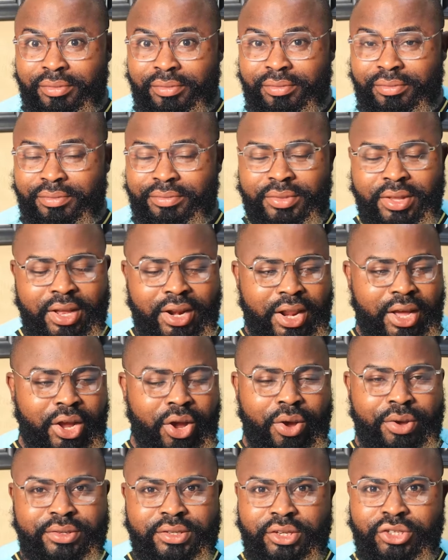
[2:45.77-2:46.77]

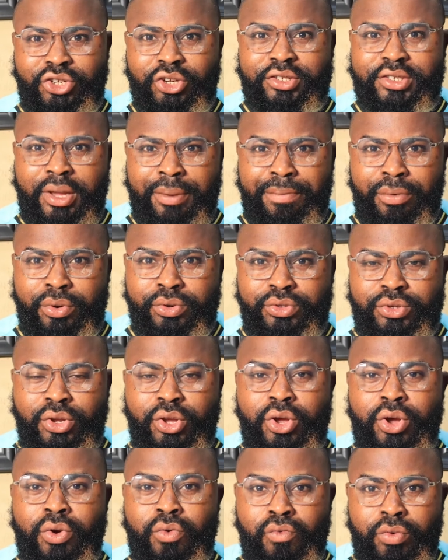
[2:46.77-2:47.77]
Like I always say, just suppose
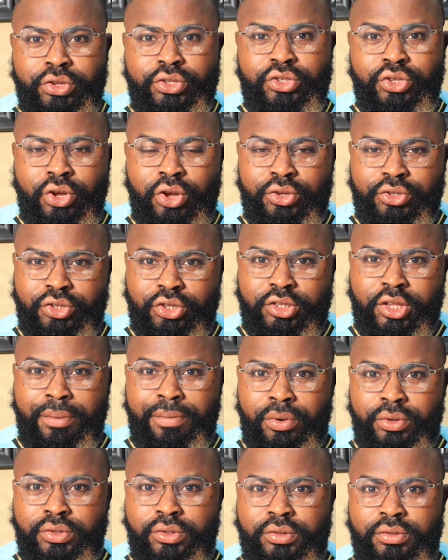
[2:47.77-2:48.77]
with yours, just
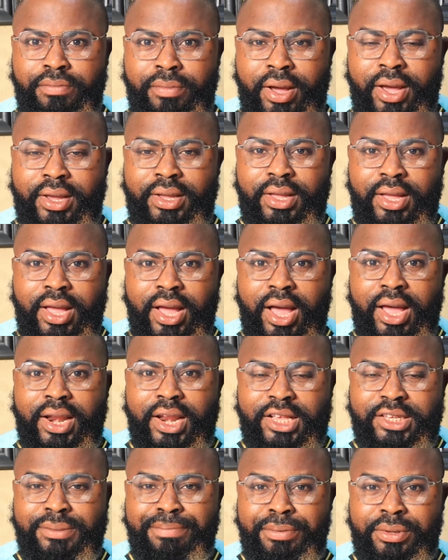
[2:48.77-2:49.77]
suppose with mine,
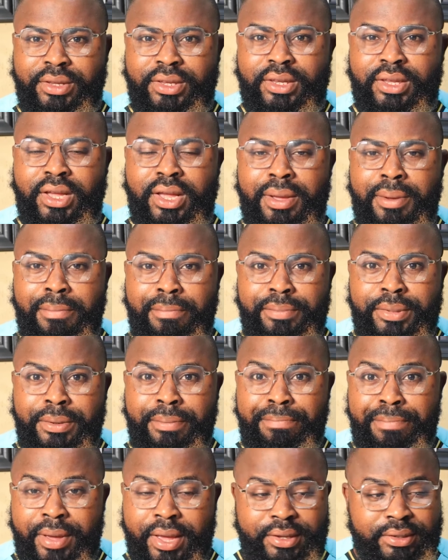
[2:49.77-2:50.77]
and let's pick
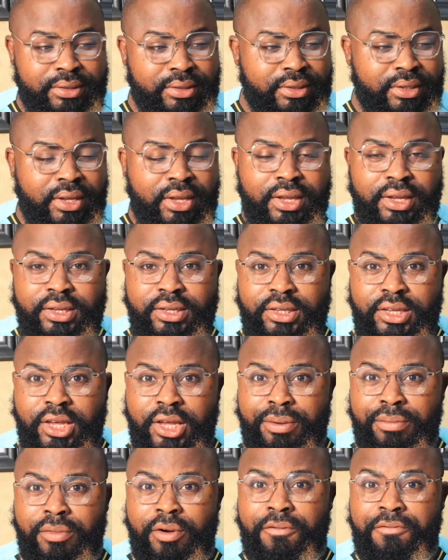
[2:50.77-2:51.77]
the best
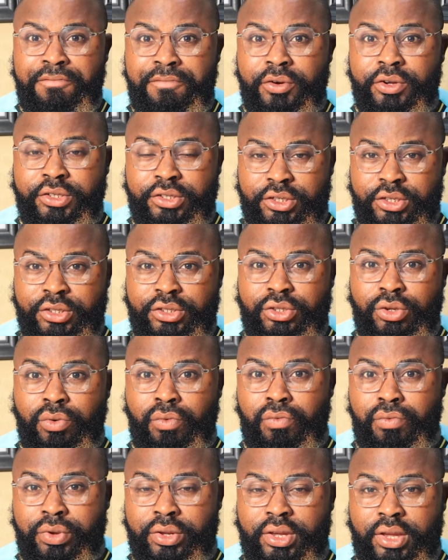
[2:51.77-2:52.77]
game for this
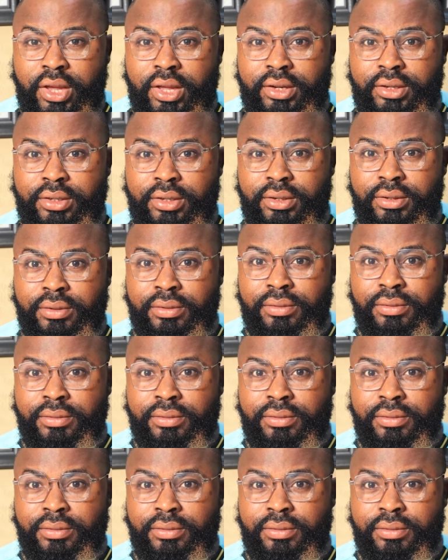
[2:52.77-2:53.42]
weekend.